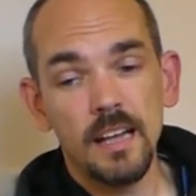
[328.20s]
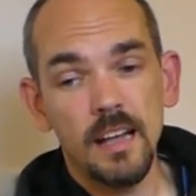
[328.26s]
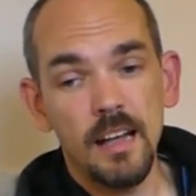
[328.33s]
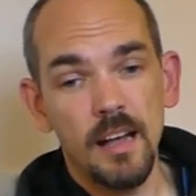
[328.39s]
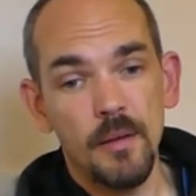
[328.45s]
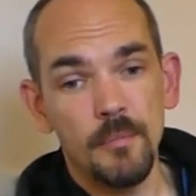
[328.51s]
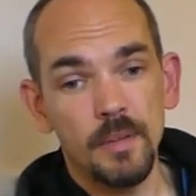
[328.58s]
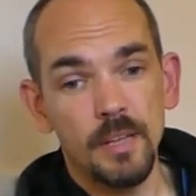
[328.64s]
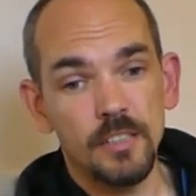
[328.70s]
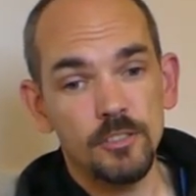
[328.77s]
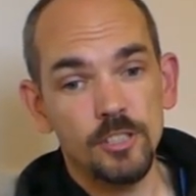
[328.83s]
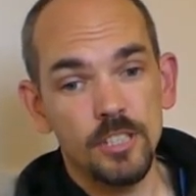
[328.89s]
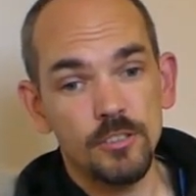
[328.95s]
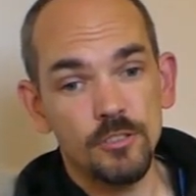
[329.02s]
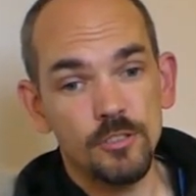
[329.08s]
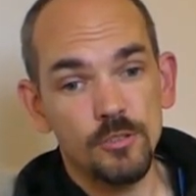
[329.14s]
and
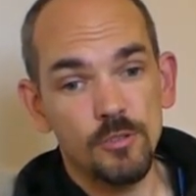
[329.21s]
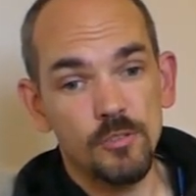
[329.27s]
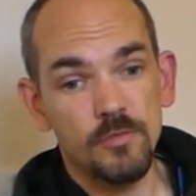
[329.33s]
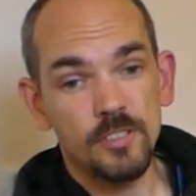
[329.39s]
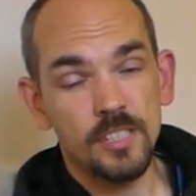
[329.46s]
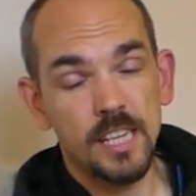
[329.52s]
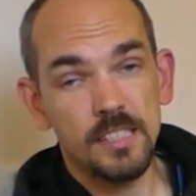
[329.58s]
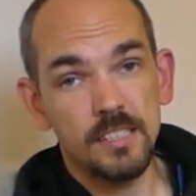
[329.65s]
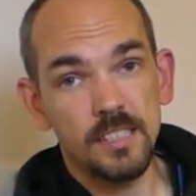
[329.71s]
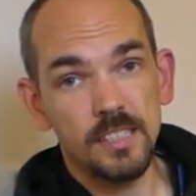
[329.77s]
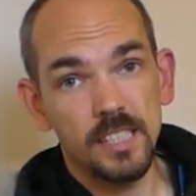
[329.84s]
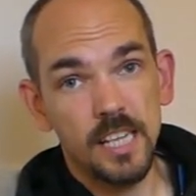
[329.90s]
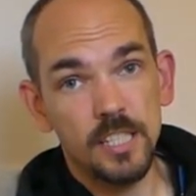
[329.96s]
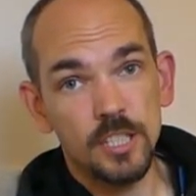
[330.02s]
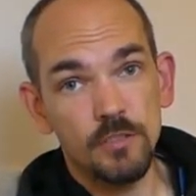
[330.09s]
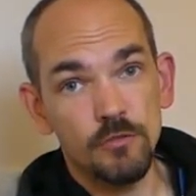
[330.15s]
she just sort of sits in
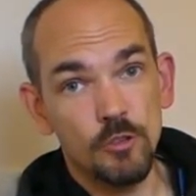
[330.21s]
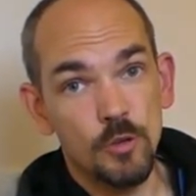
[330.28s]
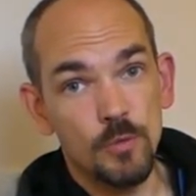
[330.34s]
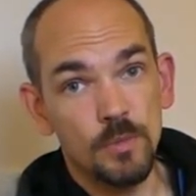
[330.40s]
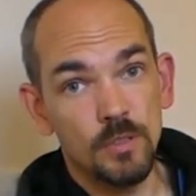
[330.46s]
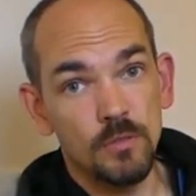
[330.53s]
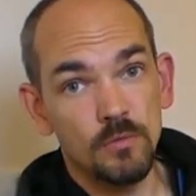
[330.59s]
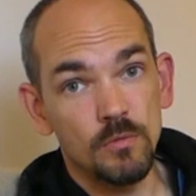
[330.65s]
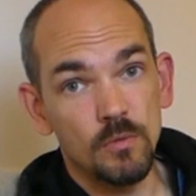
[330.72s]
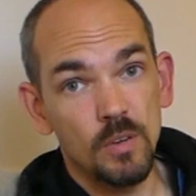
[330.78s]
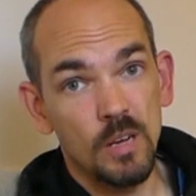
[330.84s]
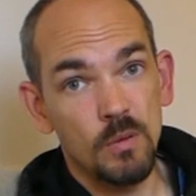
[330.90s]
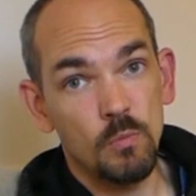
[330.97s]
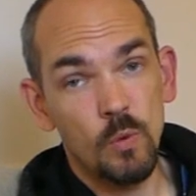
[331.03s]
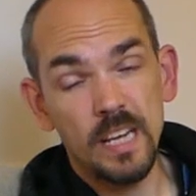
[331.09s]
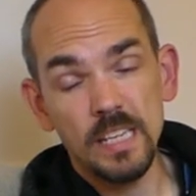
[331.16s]
the engine room
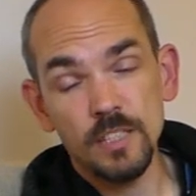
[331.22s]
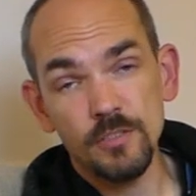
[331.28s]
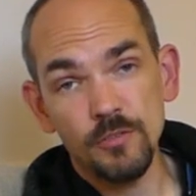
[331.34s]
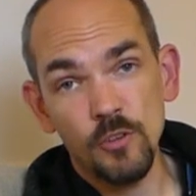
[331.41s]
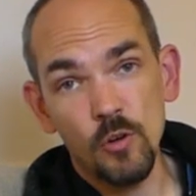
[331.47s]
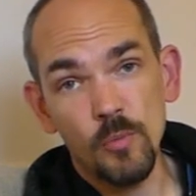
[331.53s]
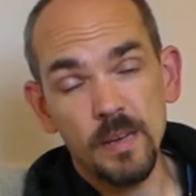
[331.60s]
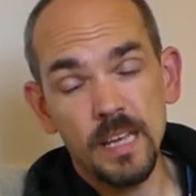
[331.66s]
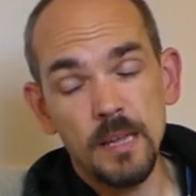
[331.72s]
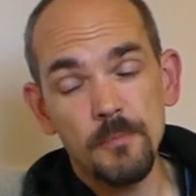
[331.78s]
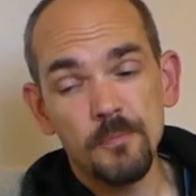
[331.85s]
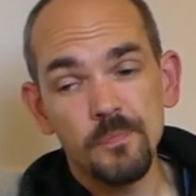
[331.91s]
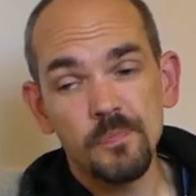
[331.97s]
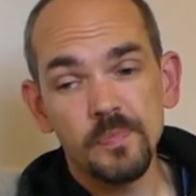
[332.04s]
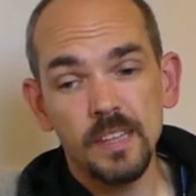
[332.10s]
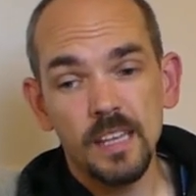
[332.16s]
and waits for me.
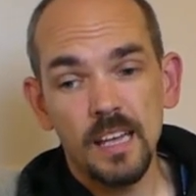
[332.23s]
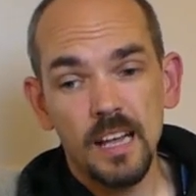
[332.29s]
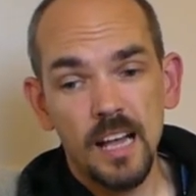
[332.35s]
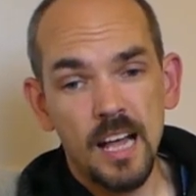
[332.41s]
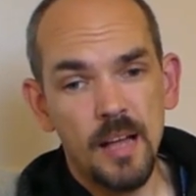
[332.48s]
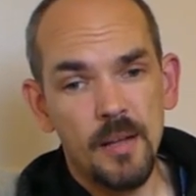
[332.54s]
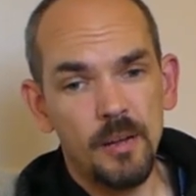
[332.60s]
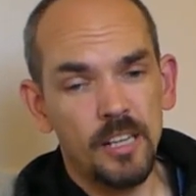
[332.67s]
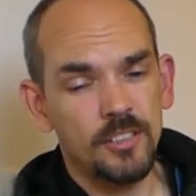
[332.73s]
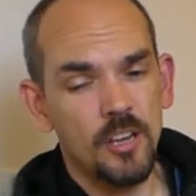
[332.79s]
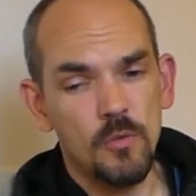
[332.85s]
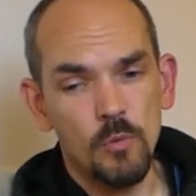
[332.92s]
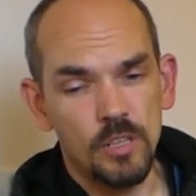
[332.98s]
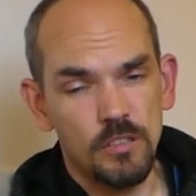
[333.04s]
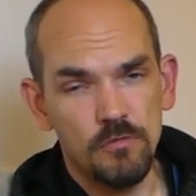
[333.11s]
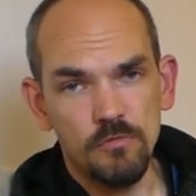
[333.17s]
I
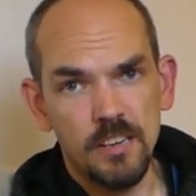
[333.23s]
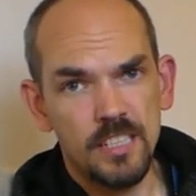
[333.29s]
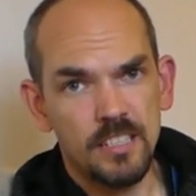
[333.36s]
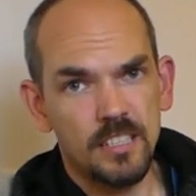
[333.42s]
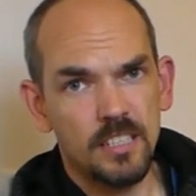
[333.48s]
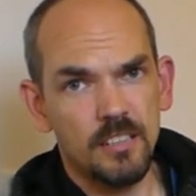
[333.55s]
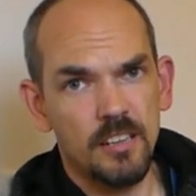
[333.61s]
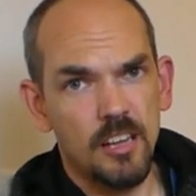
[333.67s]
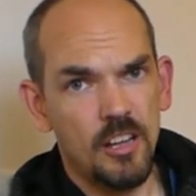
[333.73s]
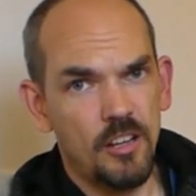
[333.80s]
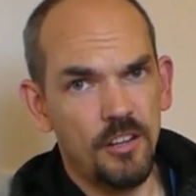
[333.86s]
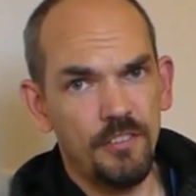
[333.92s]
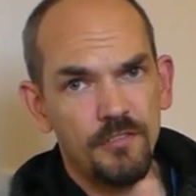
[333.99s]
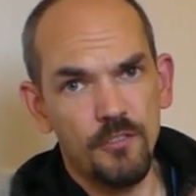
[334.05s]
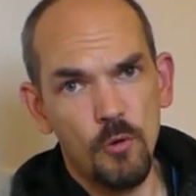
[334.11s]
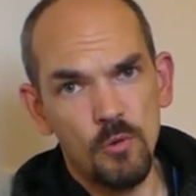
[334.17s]
don't want to risk
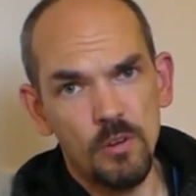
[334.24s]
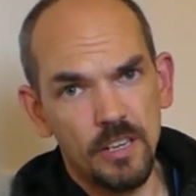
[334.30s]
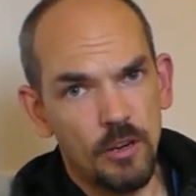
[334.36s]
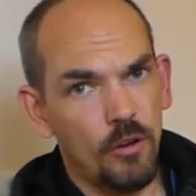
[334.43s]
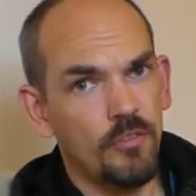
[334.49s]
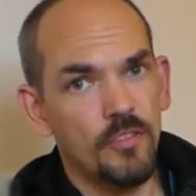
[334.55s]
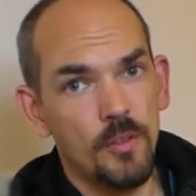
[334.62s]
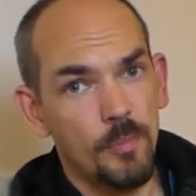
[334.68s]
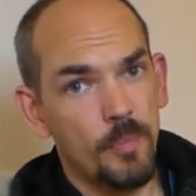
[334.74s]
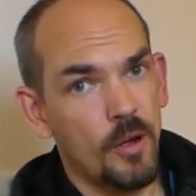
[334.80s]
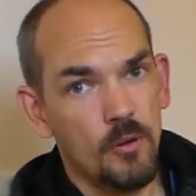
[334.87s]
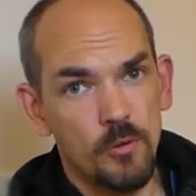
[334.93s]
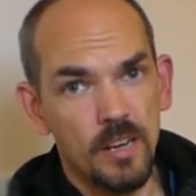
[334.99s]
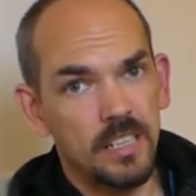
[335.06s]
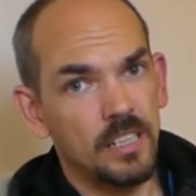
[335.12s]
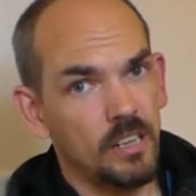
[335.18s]
her falling off the
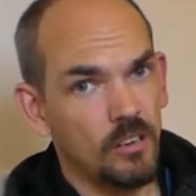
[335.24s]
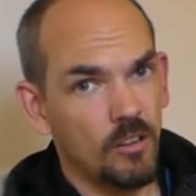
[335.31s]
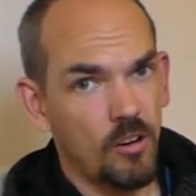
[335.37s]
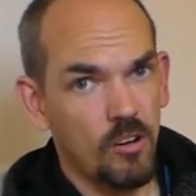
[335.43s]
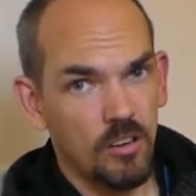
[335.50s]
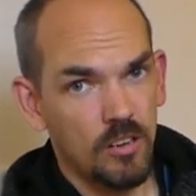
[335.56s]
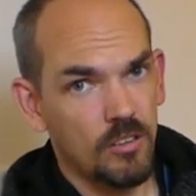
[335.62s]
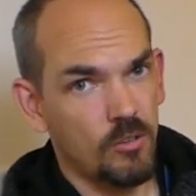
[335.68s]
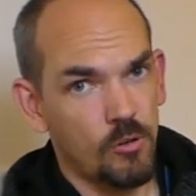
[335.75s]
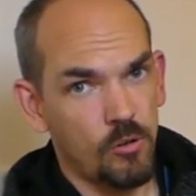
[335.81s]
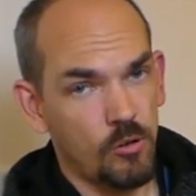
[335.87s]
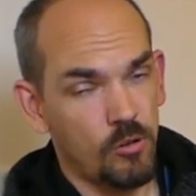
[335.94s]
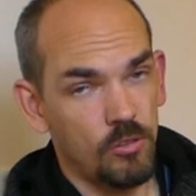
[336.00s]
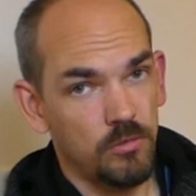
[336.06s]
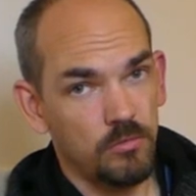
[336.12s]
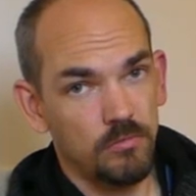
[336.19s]
boat in a lock
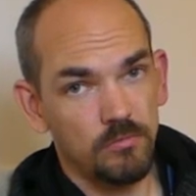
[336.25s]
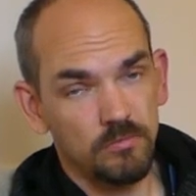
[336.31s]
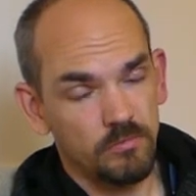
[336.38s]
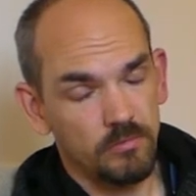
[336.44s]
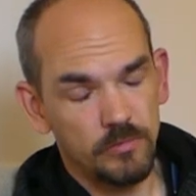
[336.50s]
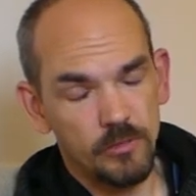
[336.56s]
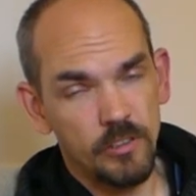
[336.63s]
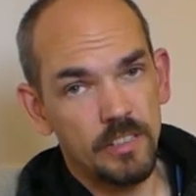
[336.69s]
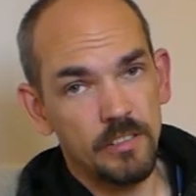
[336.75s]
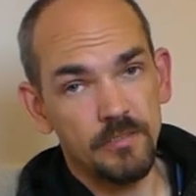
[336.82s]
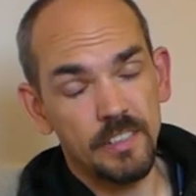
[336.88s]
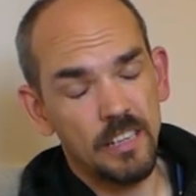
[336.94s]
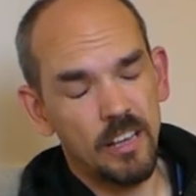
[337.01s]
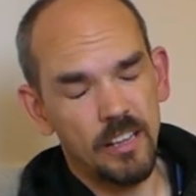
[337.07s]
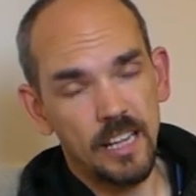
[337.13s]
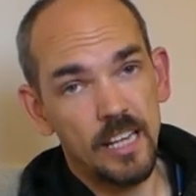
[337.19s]
or
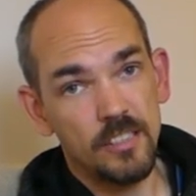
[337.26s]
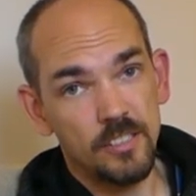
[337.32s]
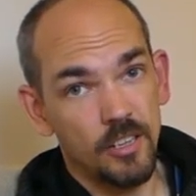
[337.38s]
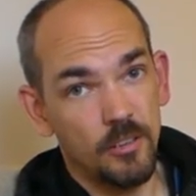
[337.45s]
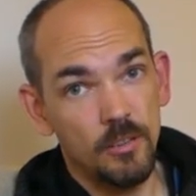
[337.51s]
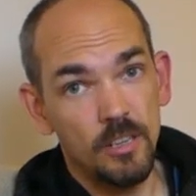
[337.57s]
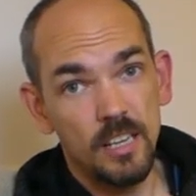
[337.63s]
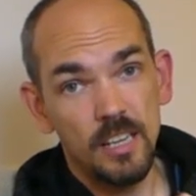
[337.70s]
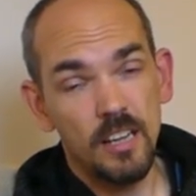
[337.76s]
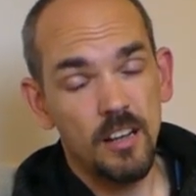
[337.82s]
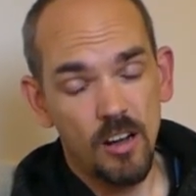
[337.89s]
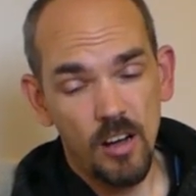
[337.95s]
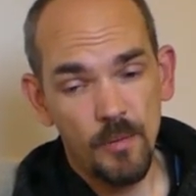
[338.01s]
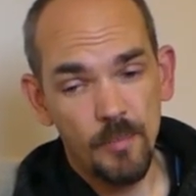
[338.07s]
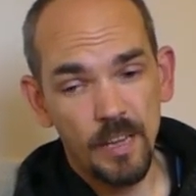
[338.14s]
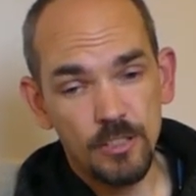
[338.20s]
anything like that, so
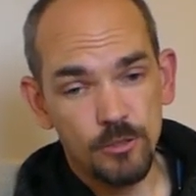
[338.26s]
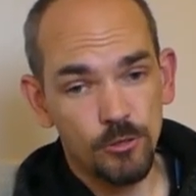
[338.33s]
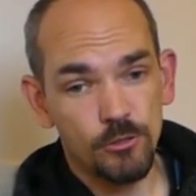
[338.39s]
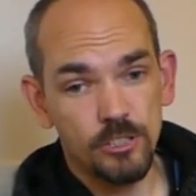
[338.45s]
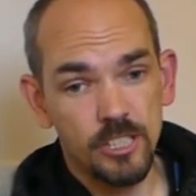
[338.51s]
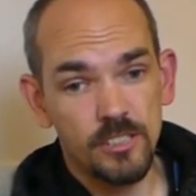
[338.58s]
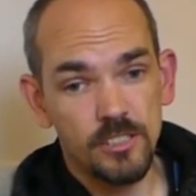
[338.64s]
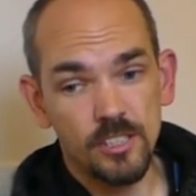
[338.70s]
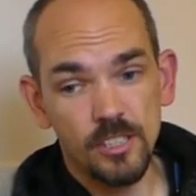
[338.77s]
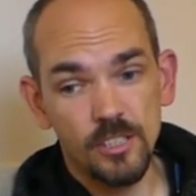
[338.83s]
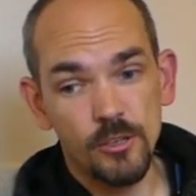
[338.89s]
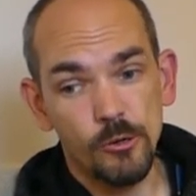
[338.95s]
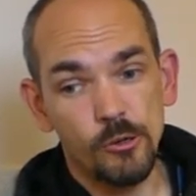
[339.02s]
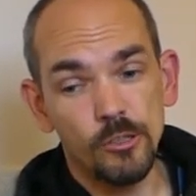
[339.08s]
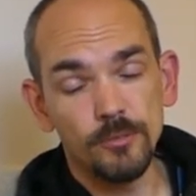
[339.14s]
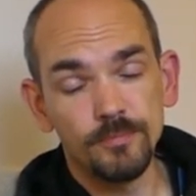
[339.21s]
I make sure she's
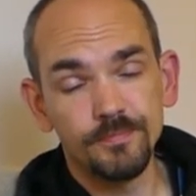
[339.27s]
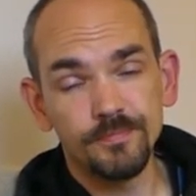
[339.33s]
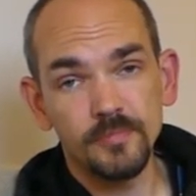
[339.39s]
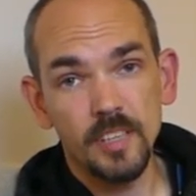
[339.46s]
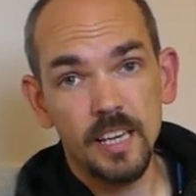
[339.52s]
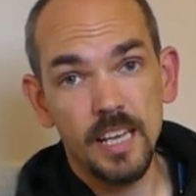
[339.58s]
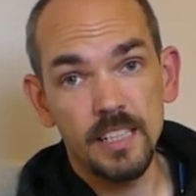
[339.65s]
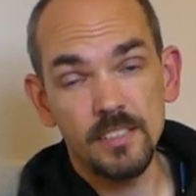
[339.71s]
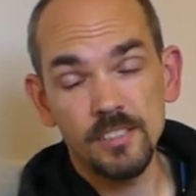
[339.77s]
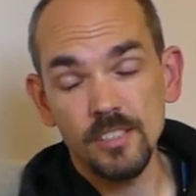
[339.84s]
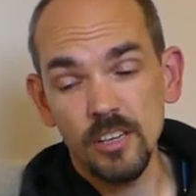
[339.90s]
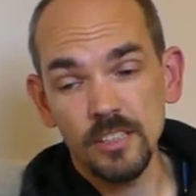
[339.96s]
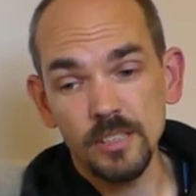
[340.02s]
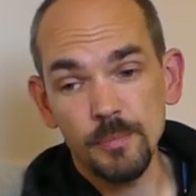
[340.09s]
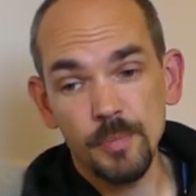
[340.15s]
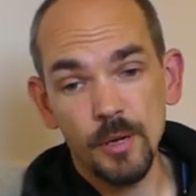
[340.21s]
secure
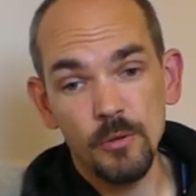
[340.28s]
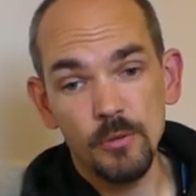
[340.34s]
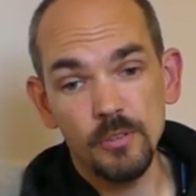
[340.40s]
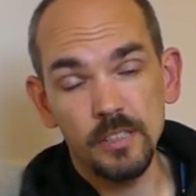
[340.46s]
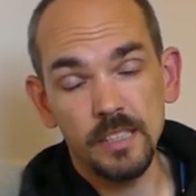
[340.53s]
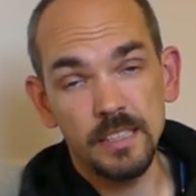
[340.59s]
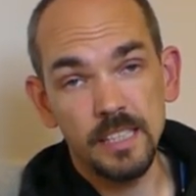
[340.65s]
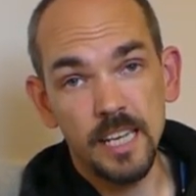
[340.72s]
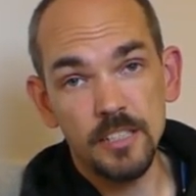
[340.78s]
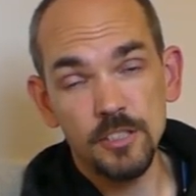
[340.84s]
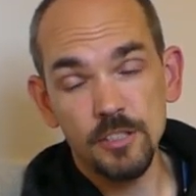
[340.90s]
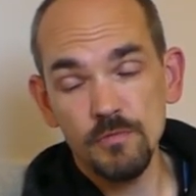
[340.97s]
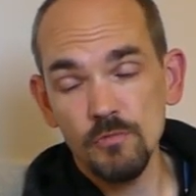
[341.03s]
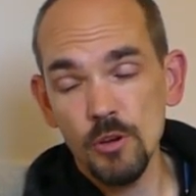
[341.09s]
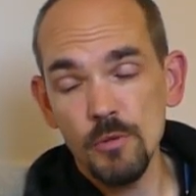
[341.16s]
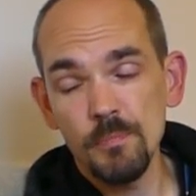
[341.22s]
inside the boat in the
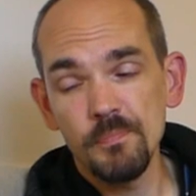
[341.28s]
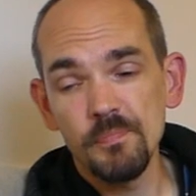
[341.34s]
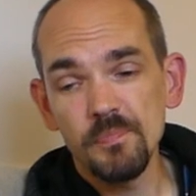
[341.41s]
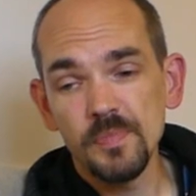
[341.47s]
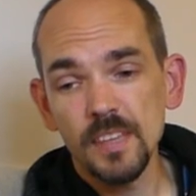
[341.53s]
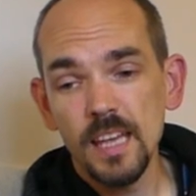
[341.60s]
engine room,